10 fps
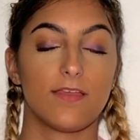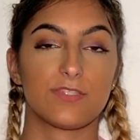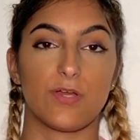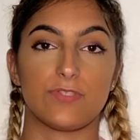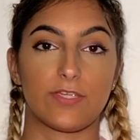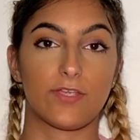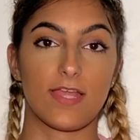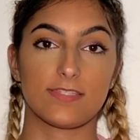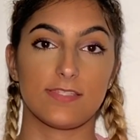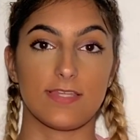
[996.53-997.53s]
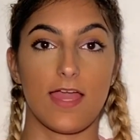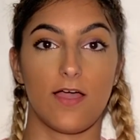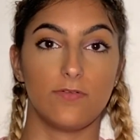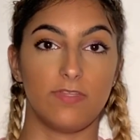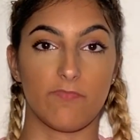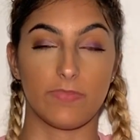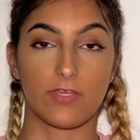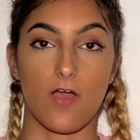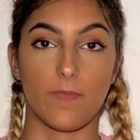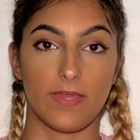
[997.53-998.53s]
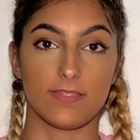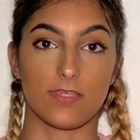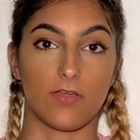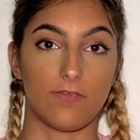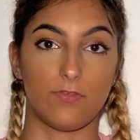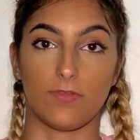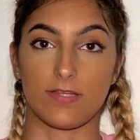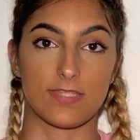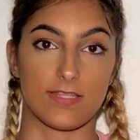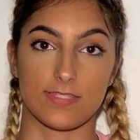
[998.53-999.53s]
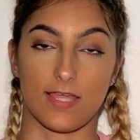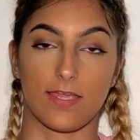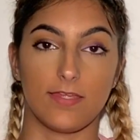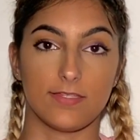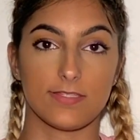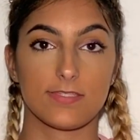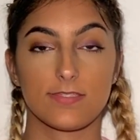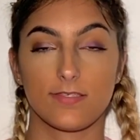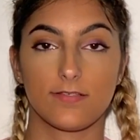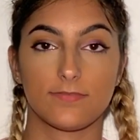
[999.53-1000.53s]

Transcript: So take your guesses now, leave them in the comments. I'll give you like 10 seconds.